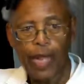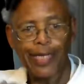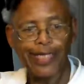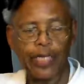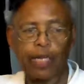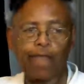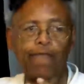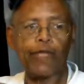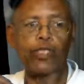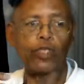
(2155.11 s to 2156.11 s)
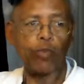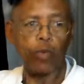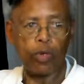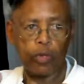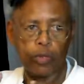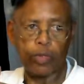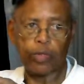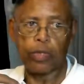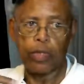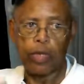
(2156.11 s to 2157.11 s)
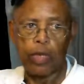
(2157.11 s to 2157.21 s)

as individuals,